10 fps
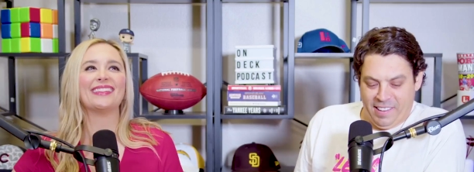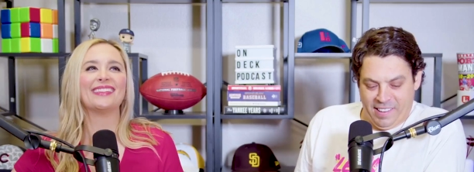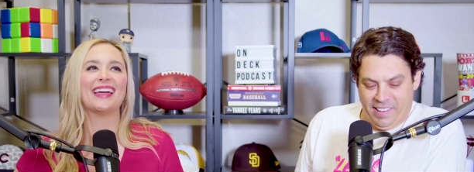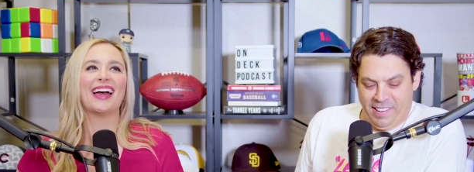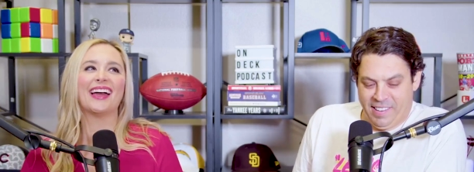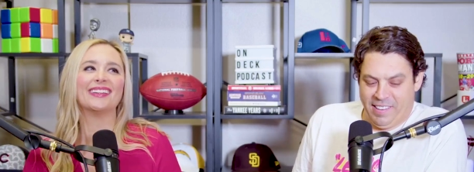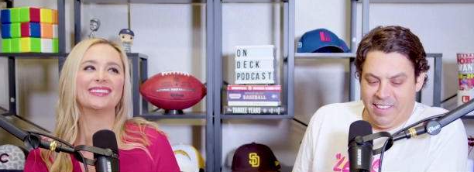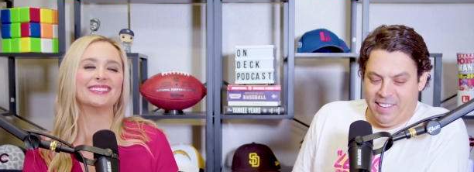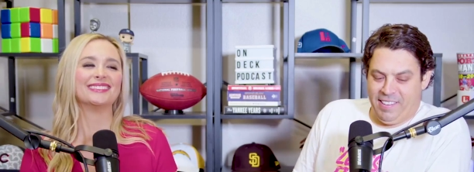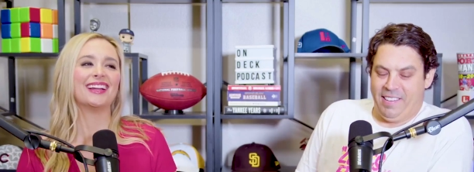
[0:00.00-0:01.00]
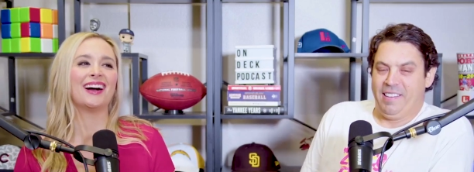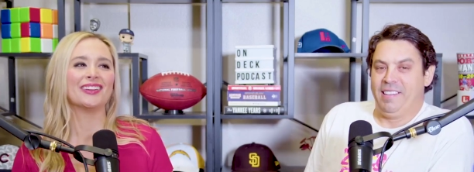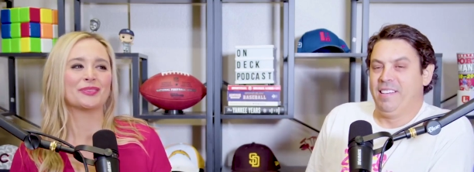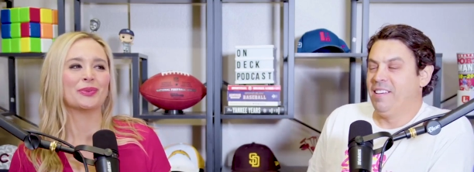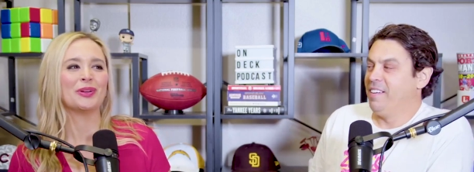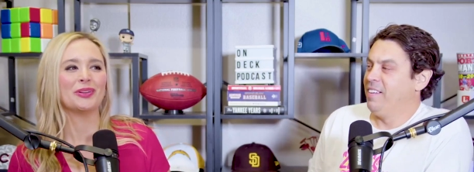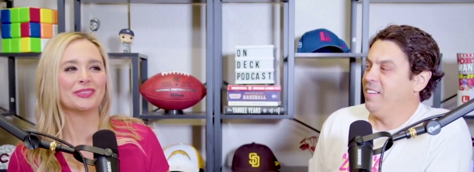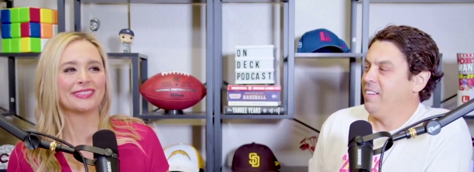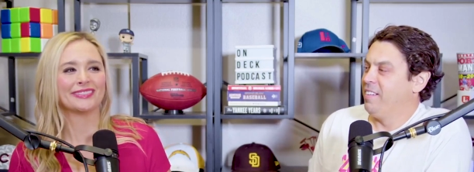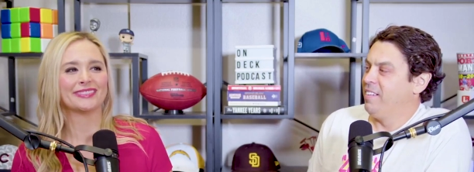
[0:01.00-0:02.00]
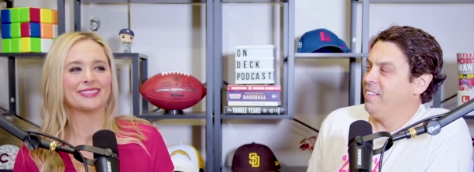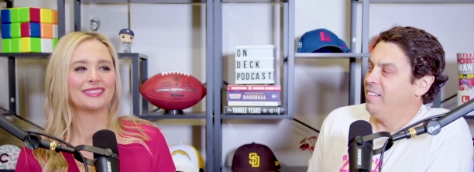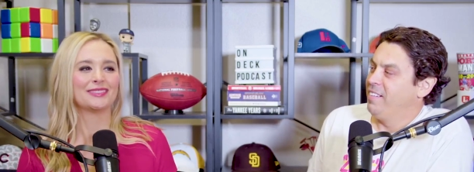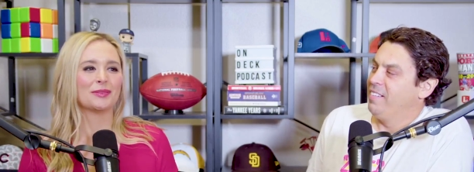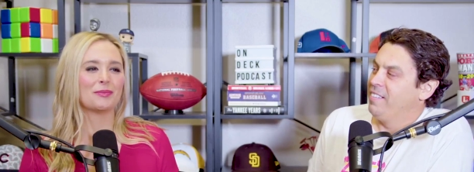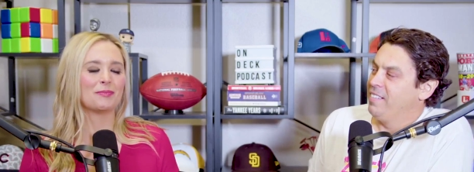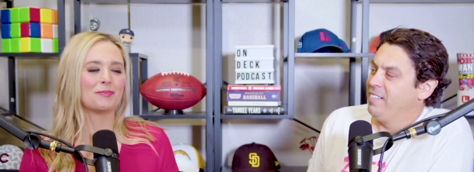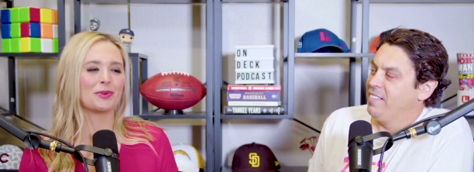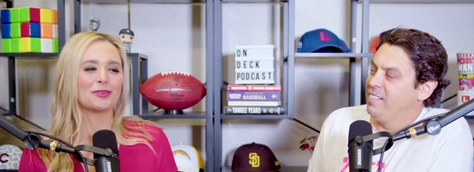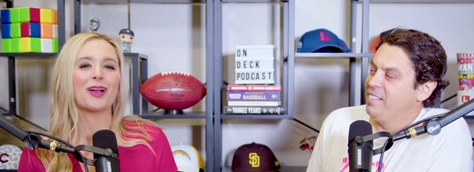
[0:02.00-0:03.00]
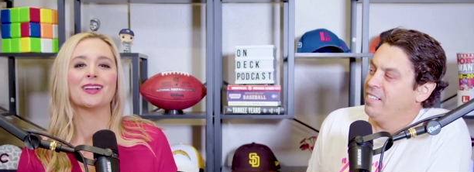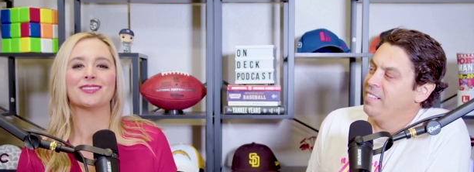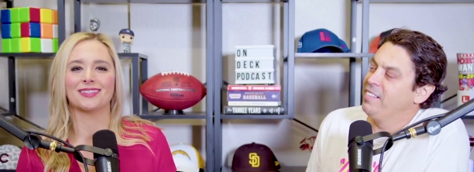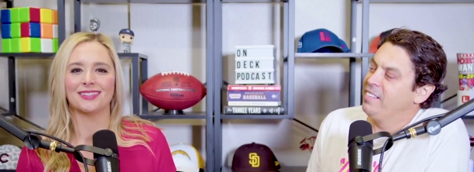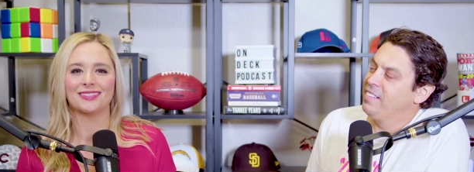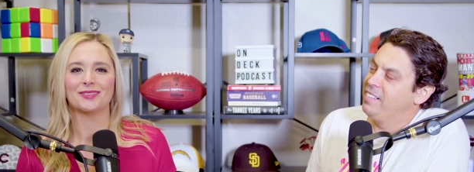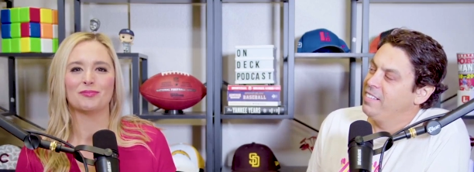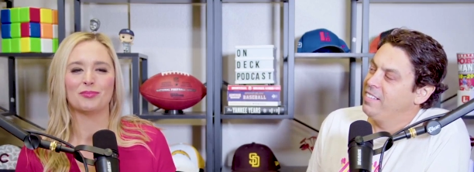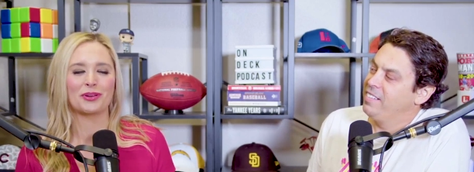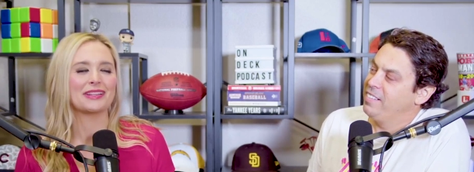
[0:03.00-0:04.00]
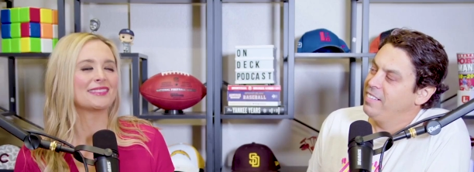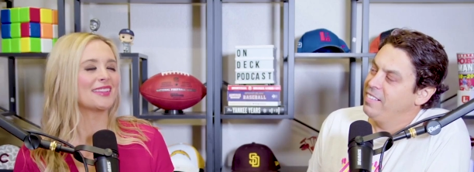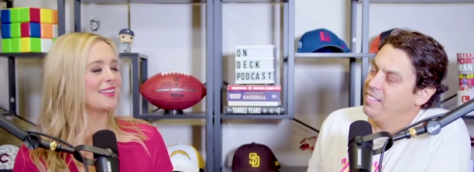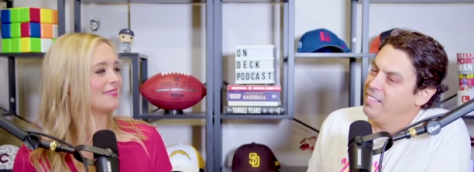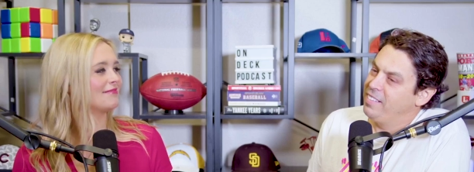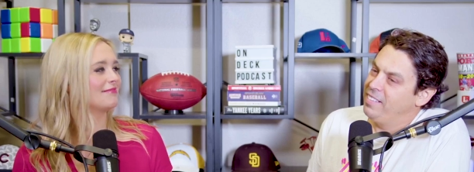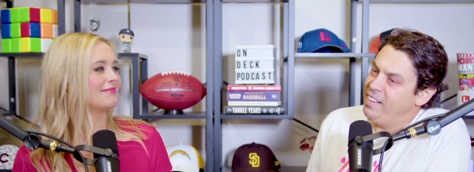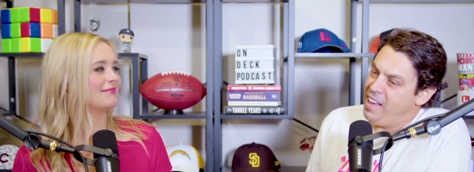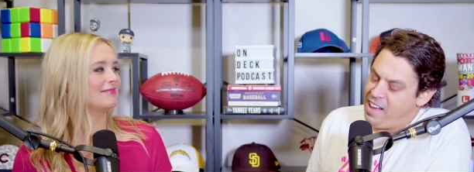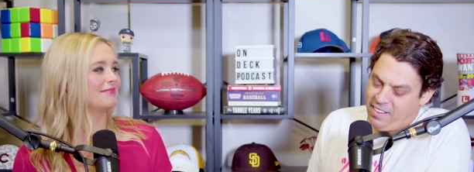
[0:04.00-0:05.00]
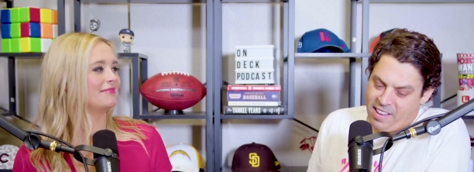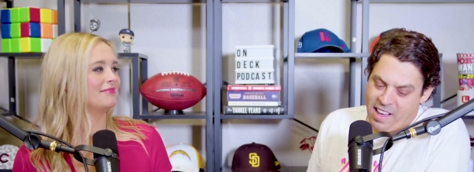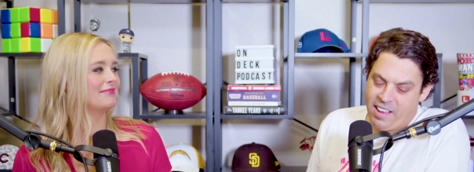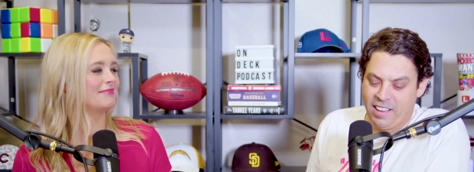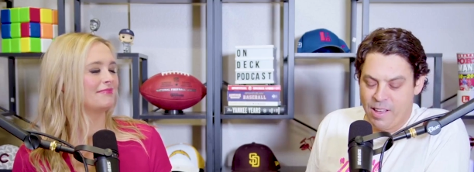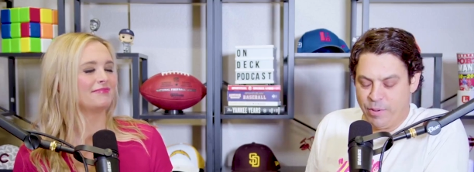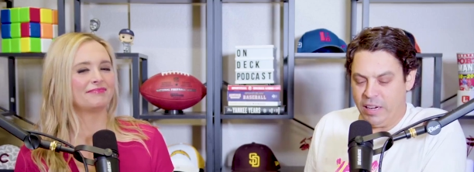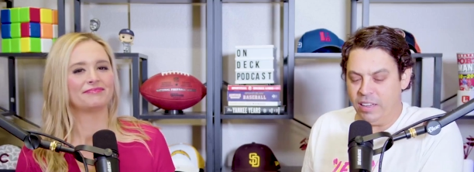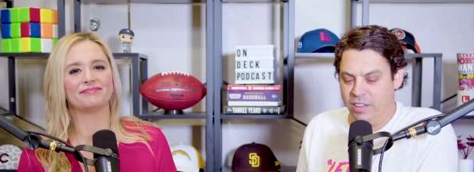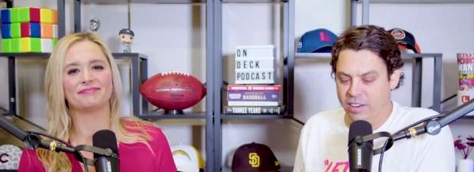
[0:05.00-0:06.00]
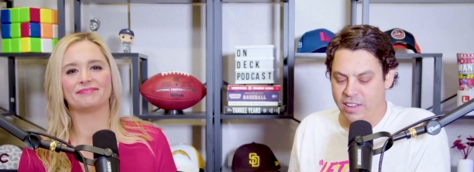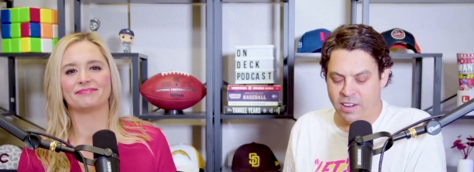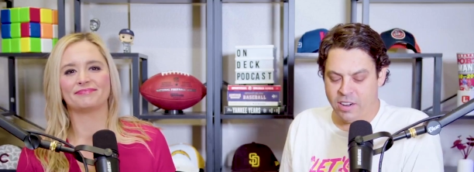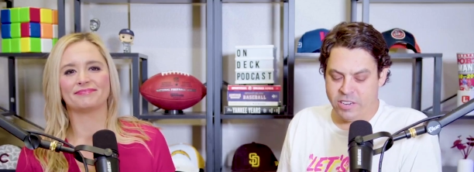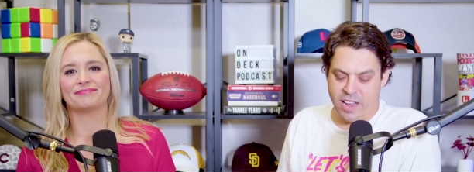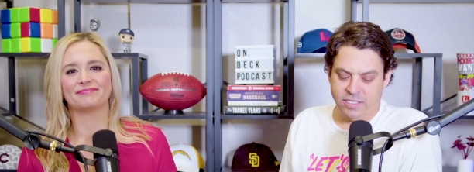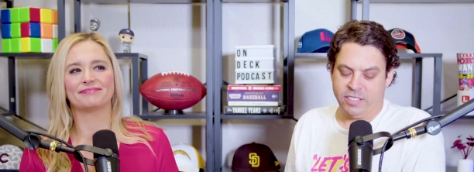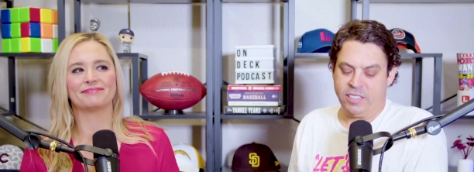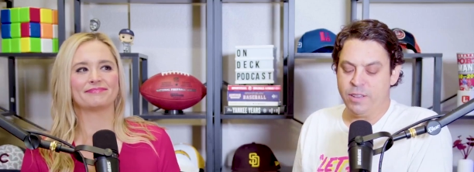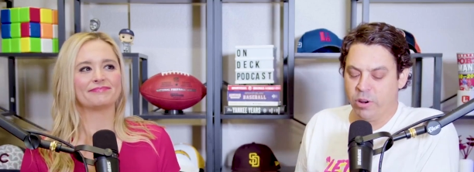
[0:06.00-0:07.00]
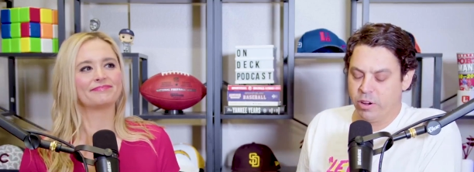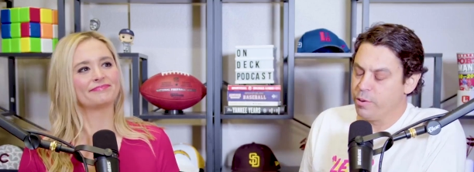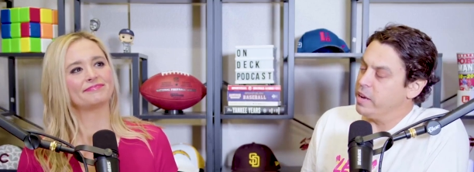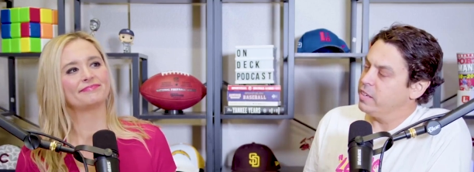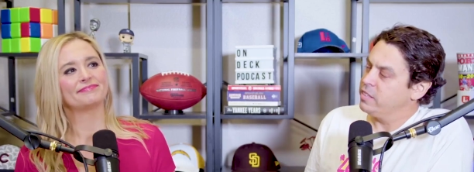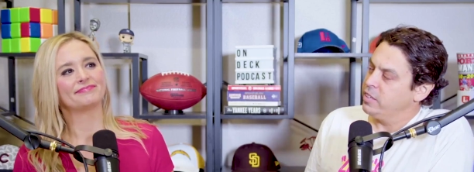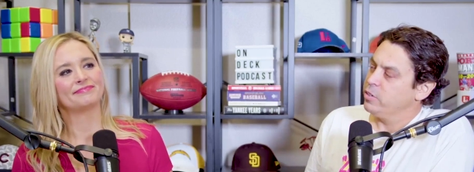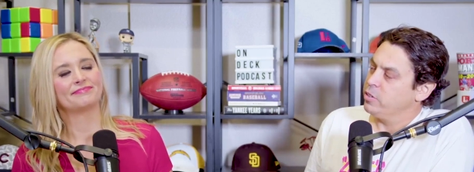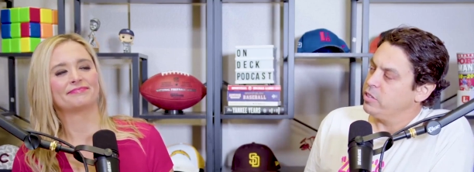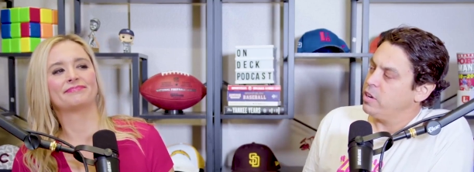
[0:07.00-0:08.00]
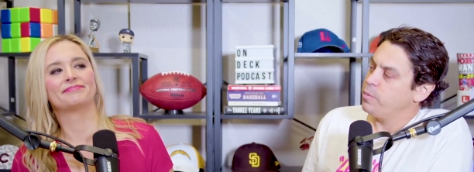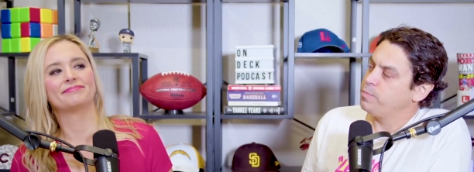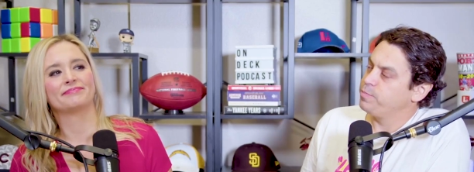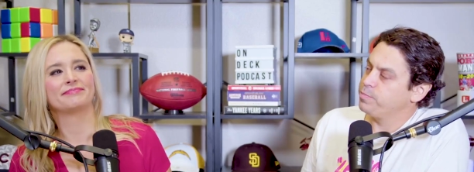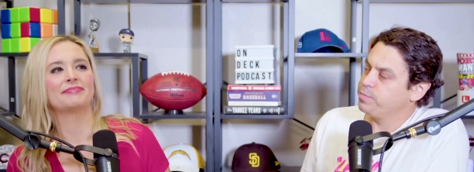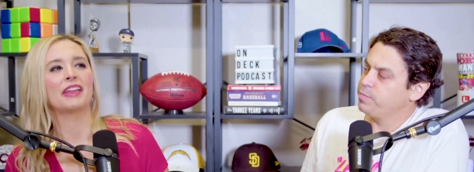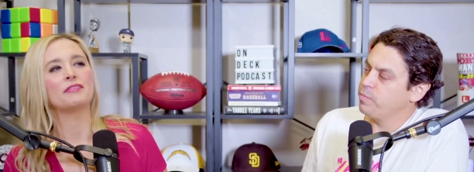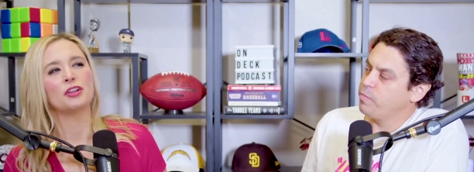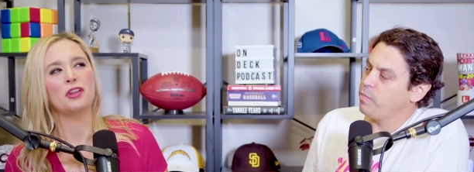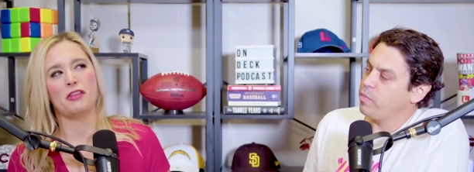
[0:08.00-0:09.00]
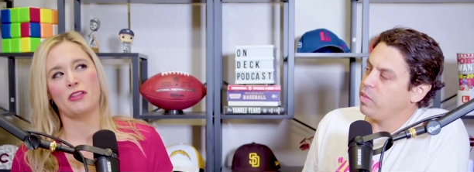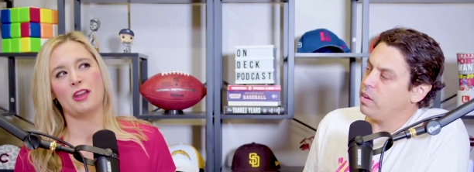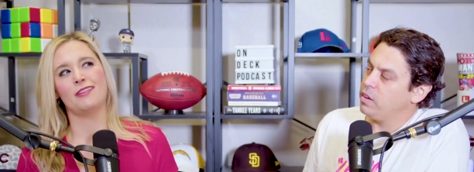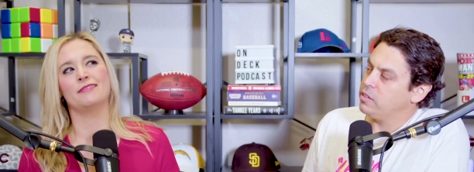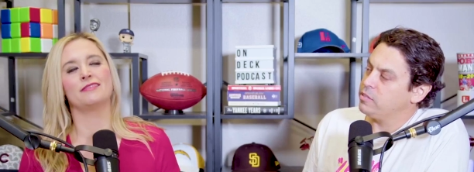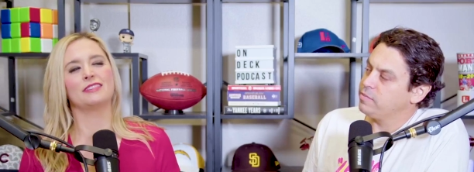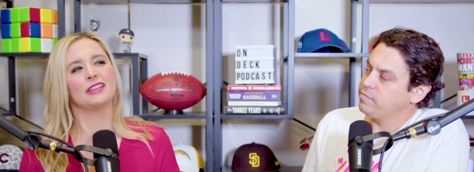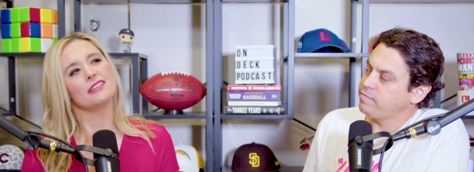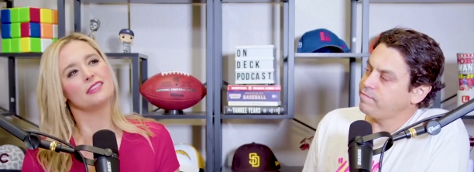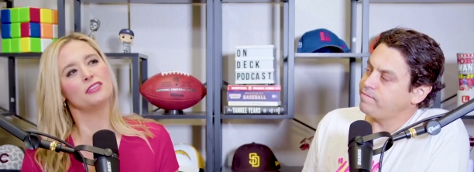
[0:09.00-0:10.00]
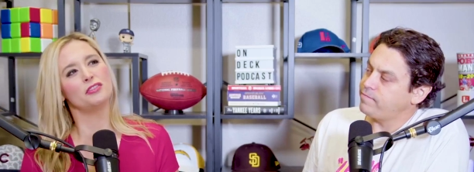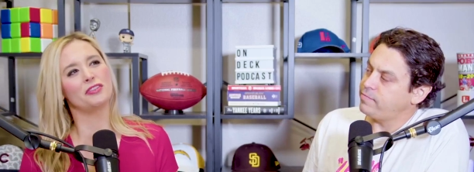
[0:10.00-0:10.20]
Speaker 1: that Oswald Peraza brings it.
Speaker 2: Yeah, I I mean he could energize the team a little bit too. So
Speaker 1: I've already thought of a little